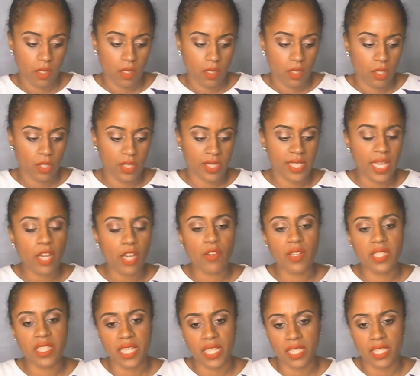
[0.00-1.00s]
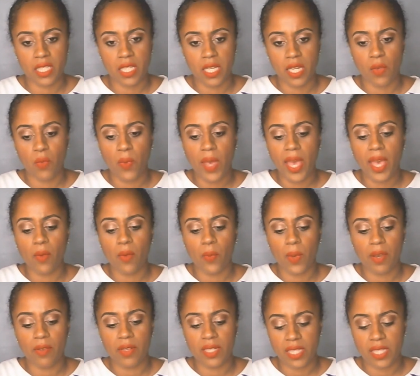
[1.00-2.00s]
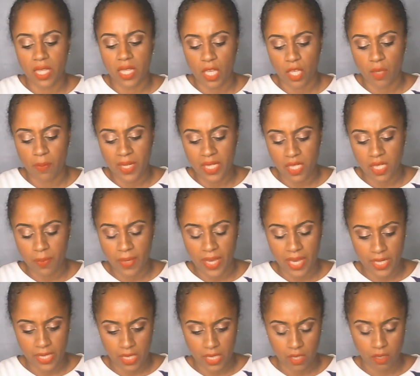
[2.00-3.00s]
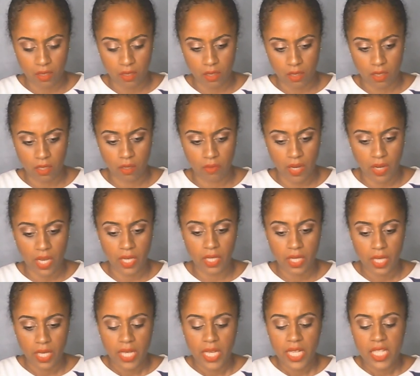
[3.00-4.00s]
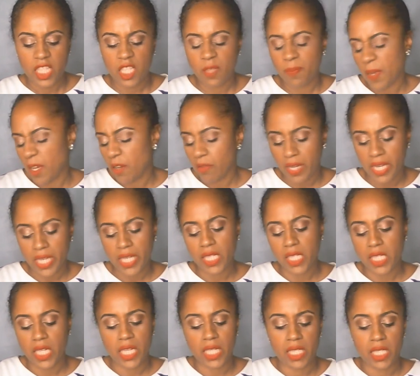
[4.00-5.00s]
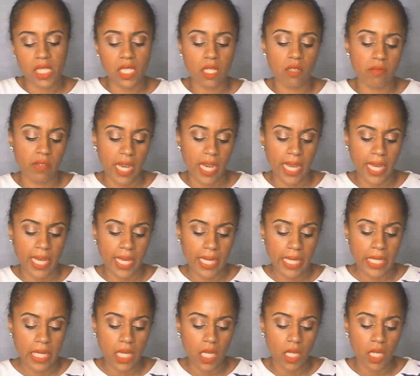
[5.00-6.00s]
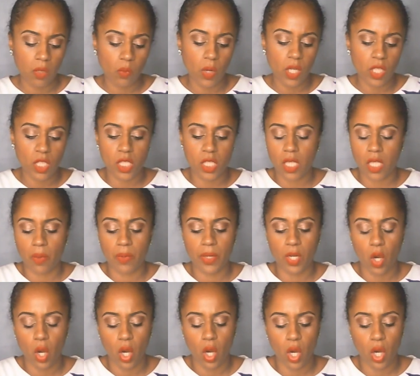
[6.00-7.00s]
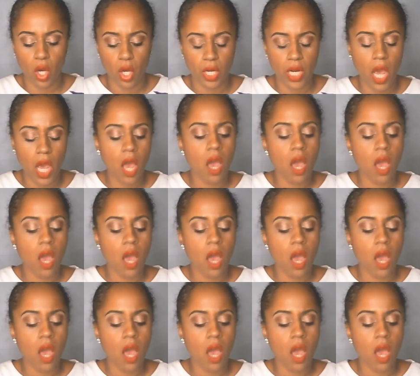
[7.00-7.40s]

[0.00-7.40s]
Your Sacred Destiny, where is it that you're meant to be heading? All right, Spirit, it's Lorraine. What's going on?